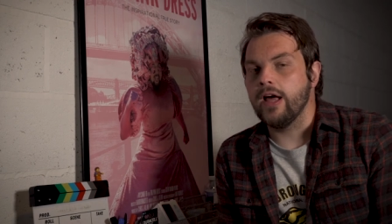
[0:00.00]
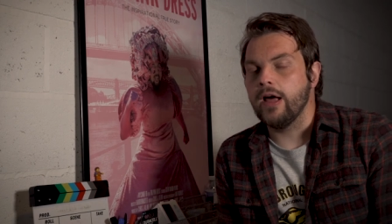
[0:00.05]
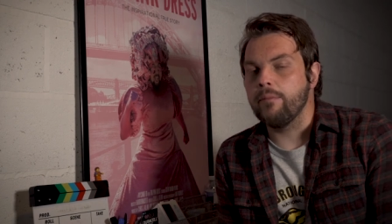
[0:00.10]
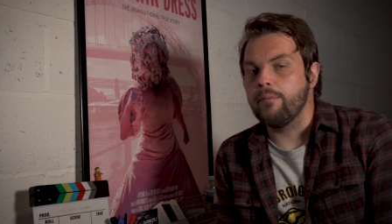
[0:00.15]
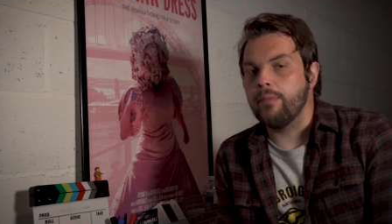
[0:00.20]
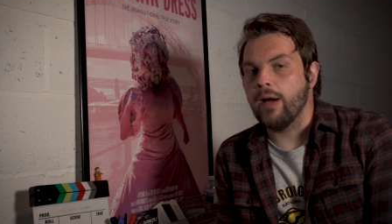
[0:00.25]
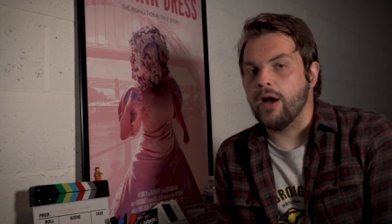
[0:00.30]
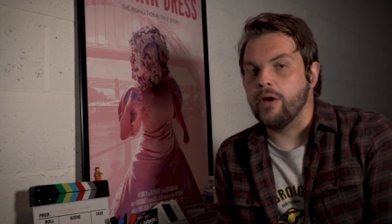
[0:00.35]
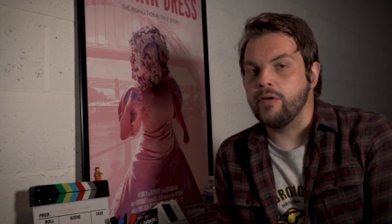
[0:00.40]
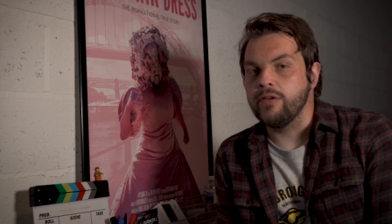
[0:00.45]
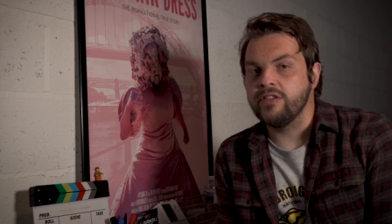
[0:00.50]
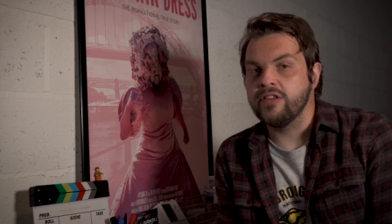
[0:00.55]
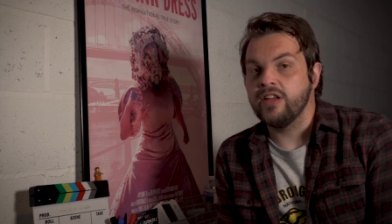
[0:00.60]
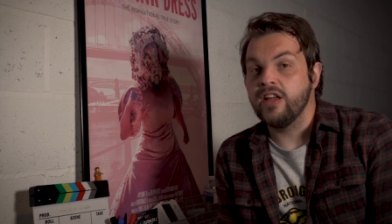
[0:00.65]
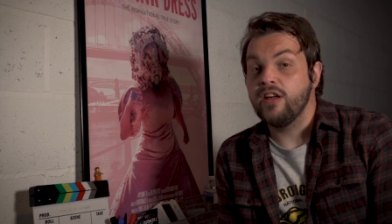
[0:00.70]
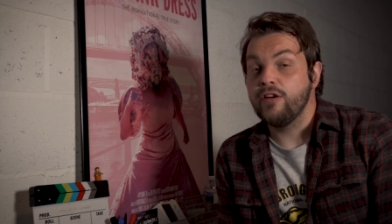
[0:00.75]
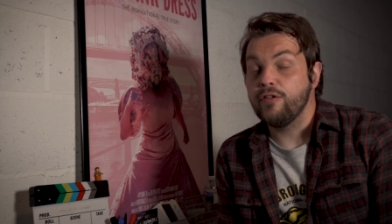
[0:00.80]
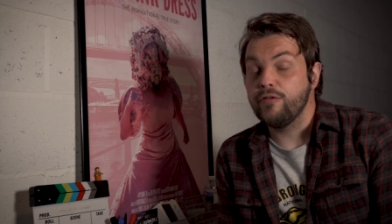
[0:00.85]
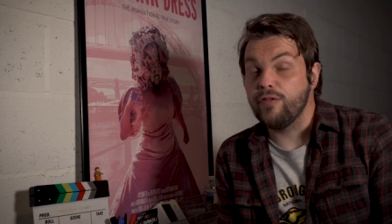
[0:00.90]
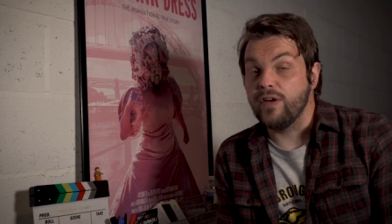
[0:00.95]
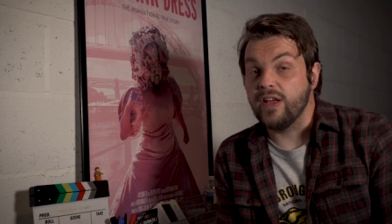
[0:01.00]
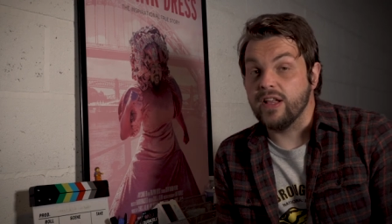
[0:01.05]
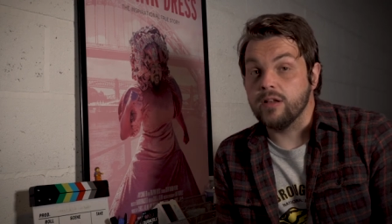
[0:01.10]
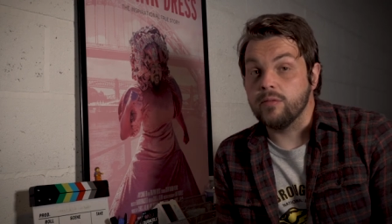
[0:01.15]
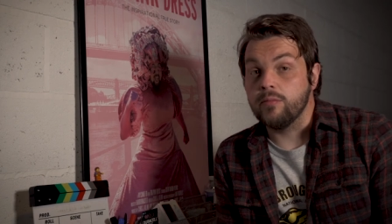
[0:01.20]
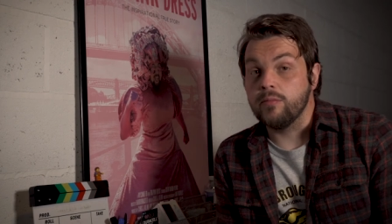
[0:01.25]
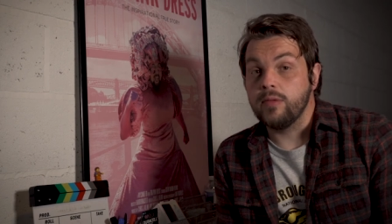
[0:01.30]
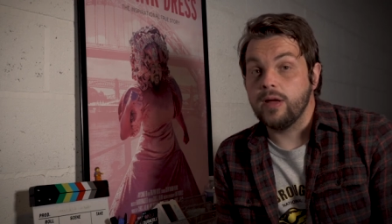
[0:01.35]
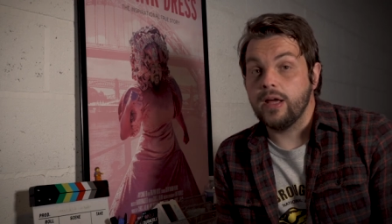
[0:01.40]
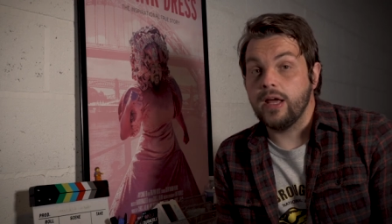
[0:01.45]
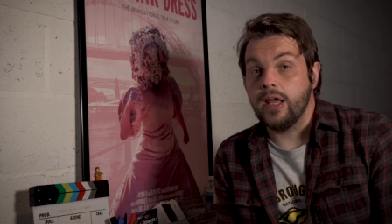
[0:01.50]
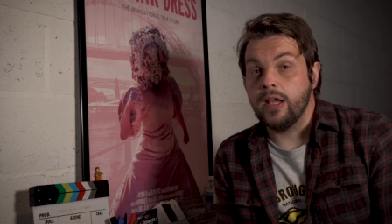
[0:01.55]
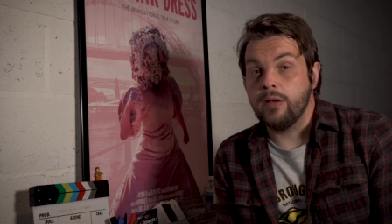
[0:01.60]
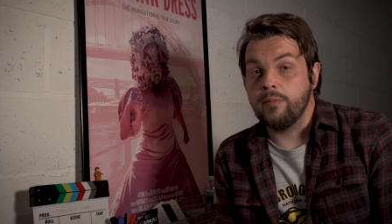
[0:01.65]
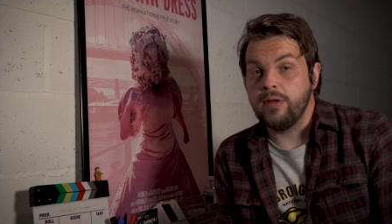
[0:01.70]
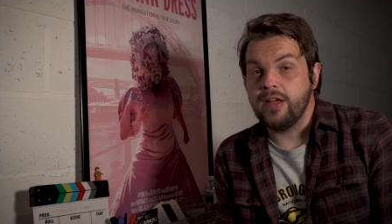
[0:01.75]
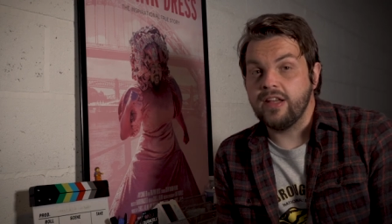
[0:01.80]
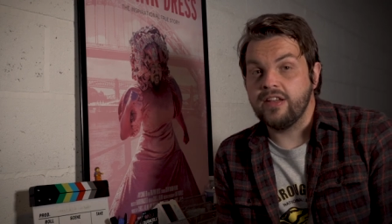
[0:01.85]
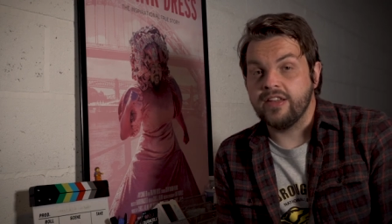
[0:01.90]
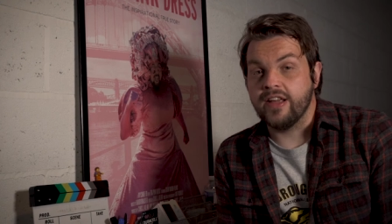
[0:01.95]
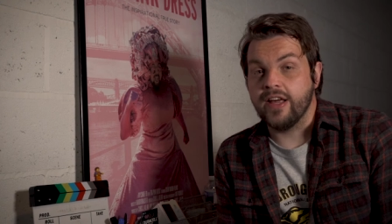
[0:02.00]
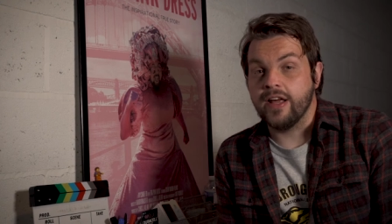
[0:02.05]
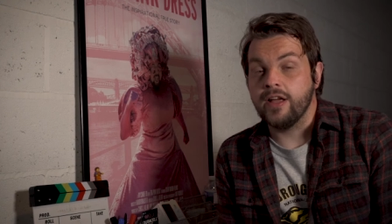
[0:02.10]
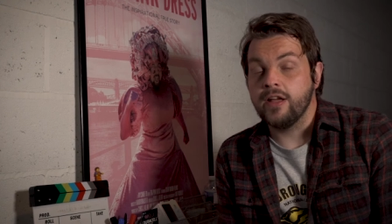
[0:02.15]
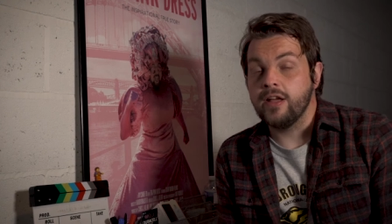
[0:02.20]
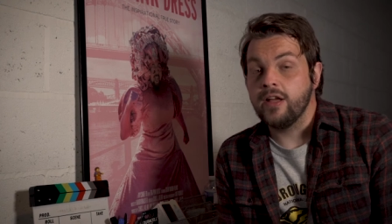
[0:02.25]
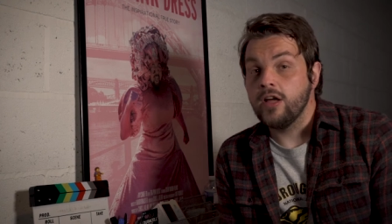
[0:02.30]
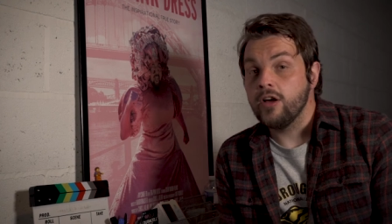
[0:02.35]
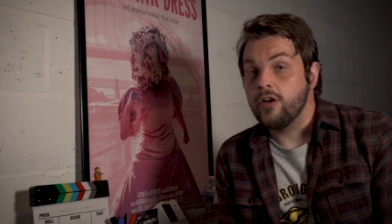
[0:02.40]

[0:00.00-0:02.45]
about film and media.